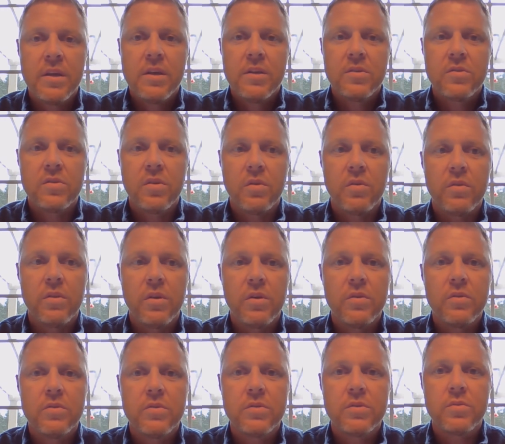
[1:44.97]
So
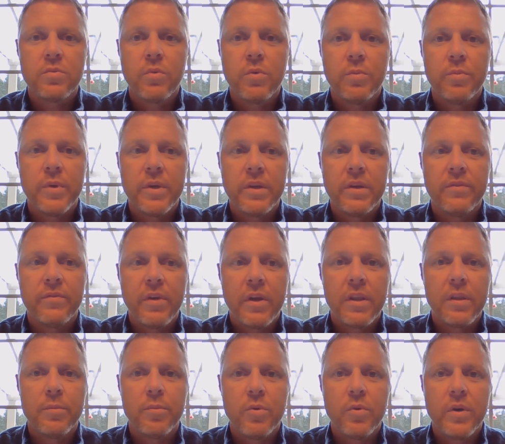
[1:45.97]
those will be
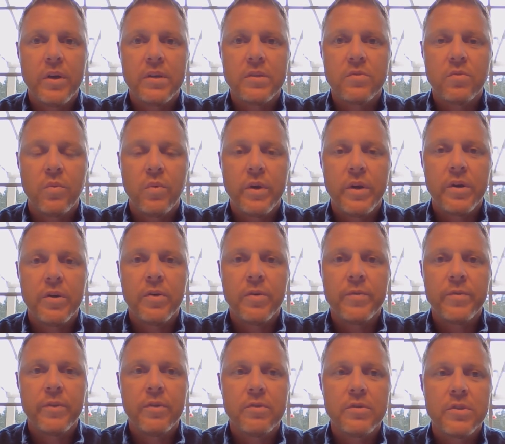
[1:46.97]
available as well.
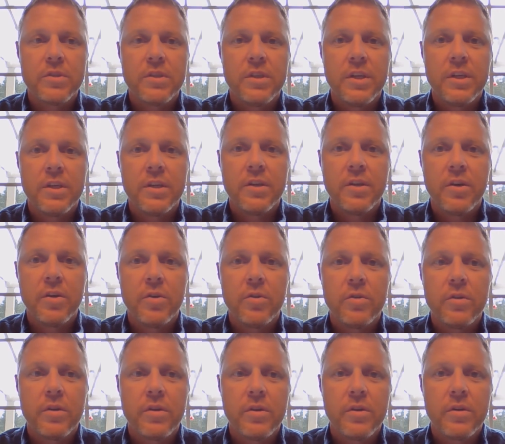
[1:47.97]
You'll just need to know
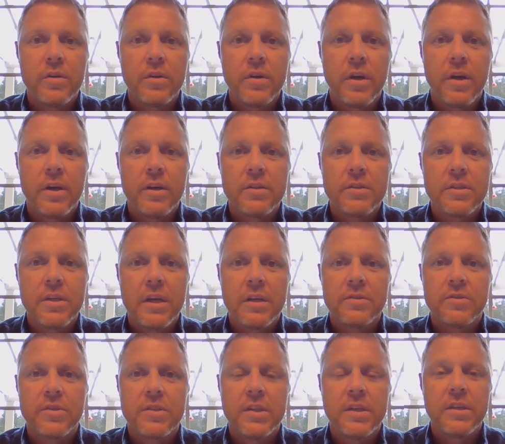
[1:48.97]
your
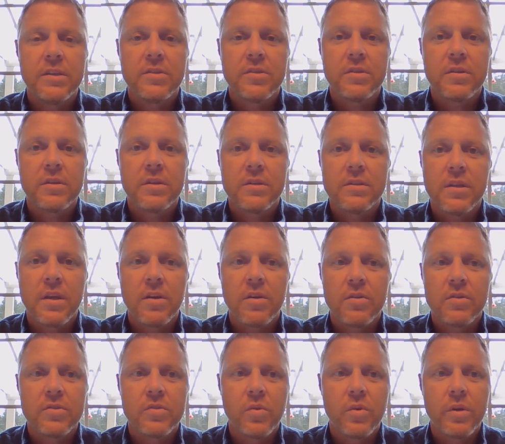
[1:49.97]
child's teacher because they are
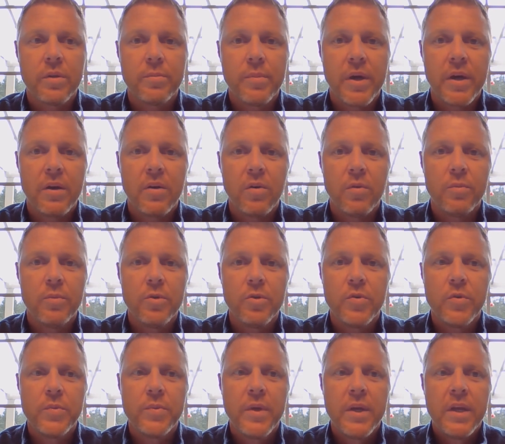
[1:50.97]
sorted by
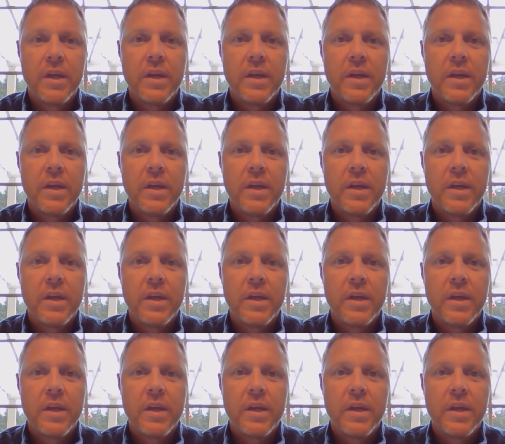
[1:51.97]
homeroom.